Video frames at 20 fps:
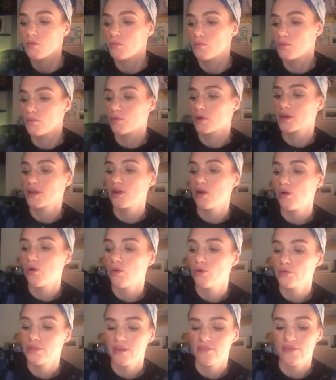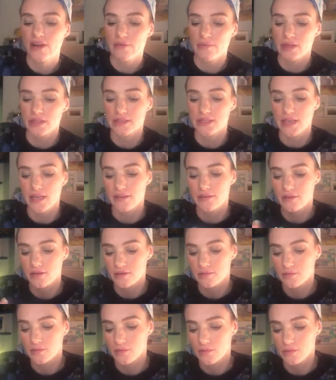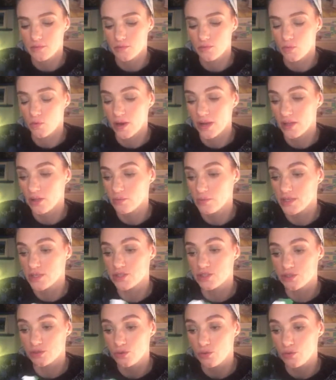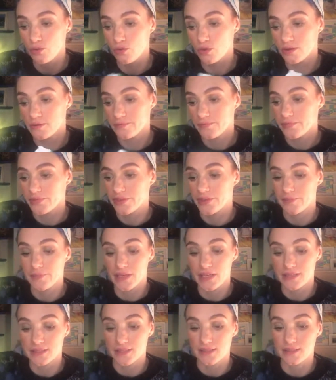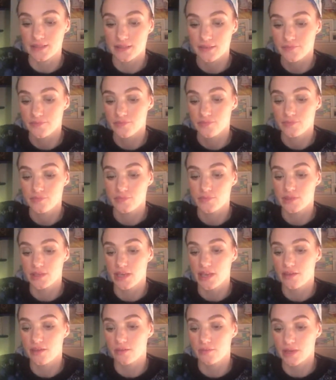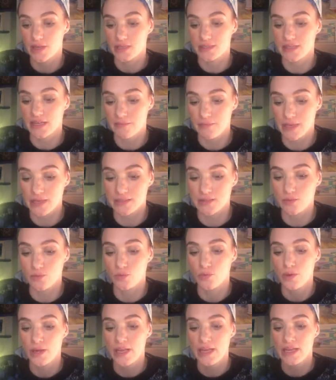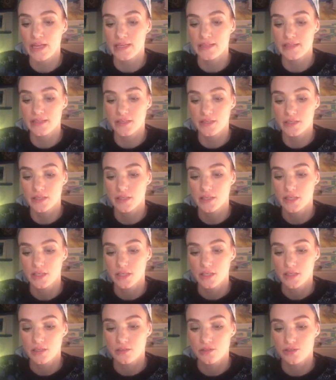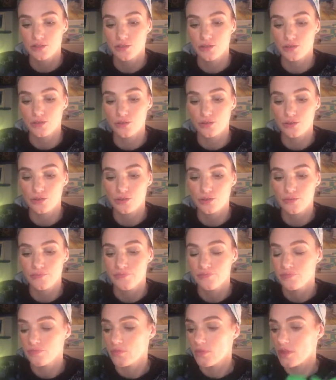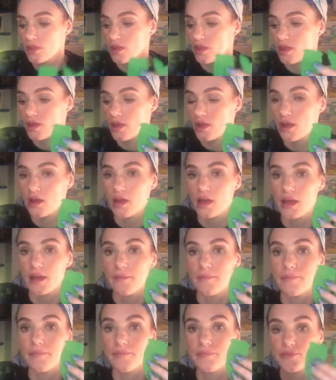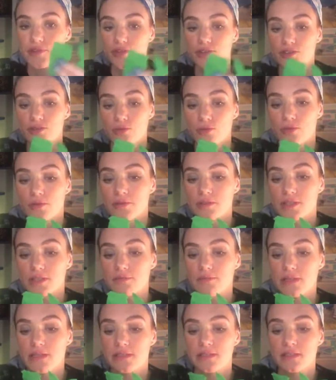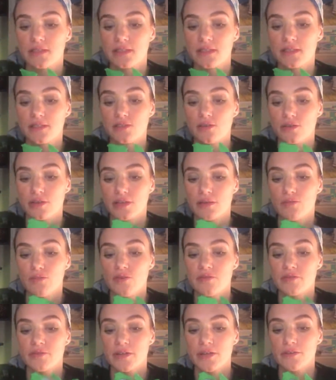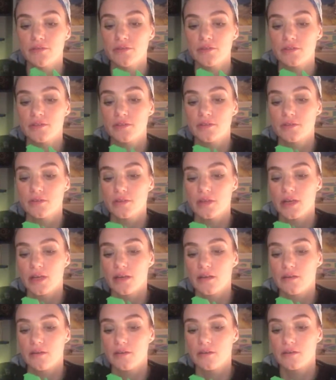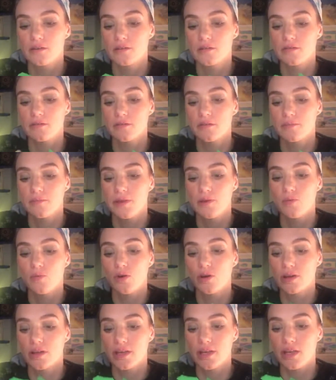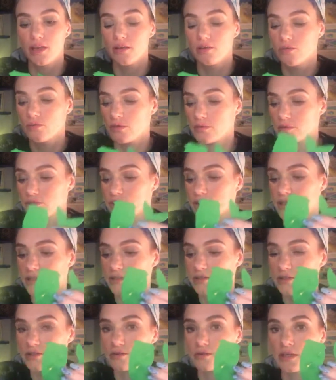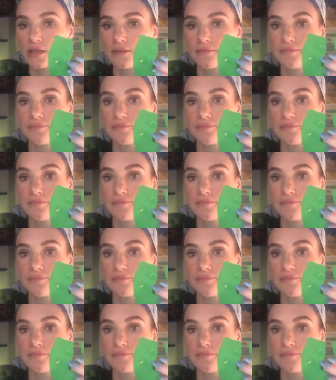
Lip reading: We're going to hold the fabric together while we sew the pieces together, because that makes it way easier to sew. It doesn't mean that it's not going to move around and be wonky while we're trying to sew it.